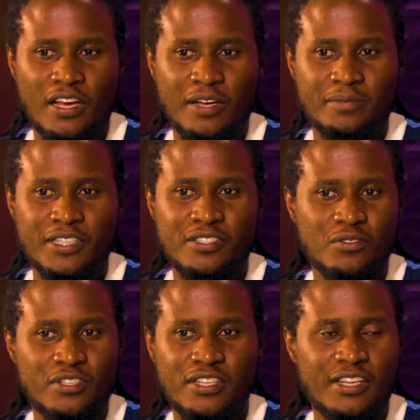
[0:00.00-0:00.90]
I'm just
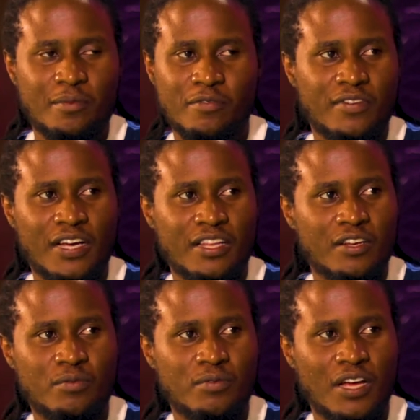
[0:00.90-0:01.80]
not the type of guy
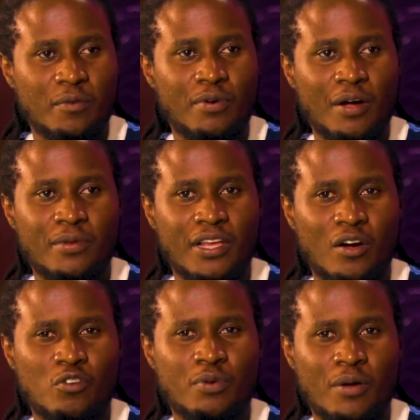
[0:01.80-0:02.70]
that would. I would
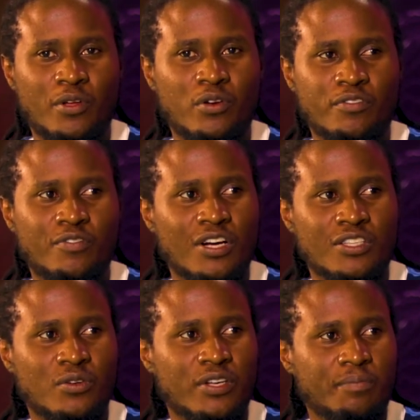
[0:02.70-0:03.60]
probably only
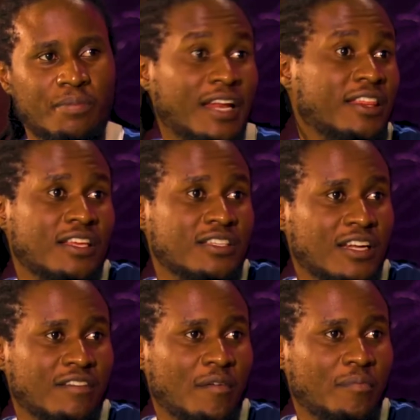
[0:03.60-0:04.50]
focus on bad things
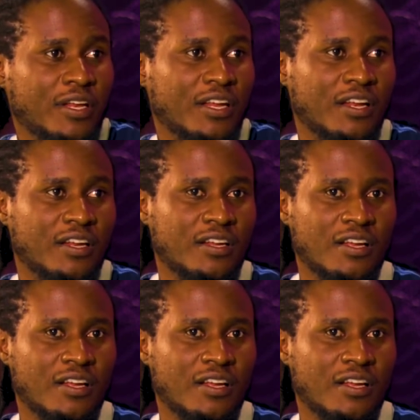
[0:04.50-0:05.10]
that have happened, and